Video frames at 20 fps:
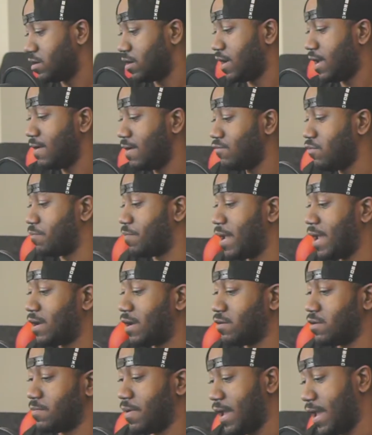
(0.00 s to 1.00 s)
a
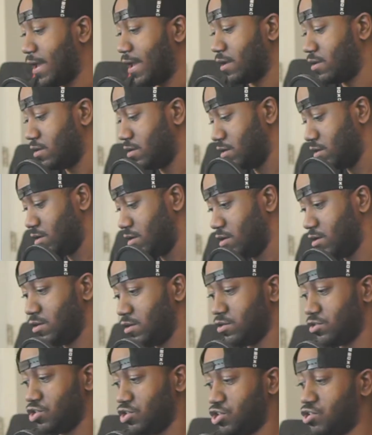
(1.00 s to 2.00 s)
battery pack
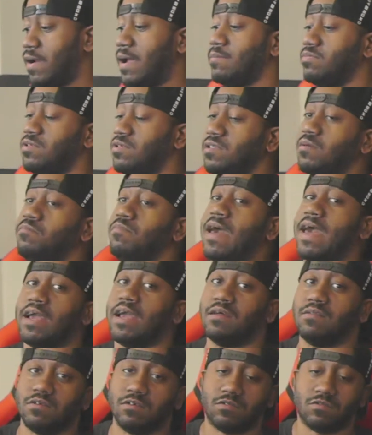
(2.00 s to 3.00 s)
strapped to the
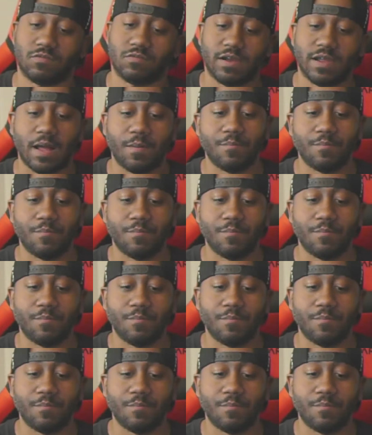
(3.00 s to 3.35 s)
back of this, right?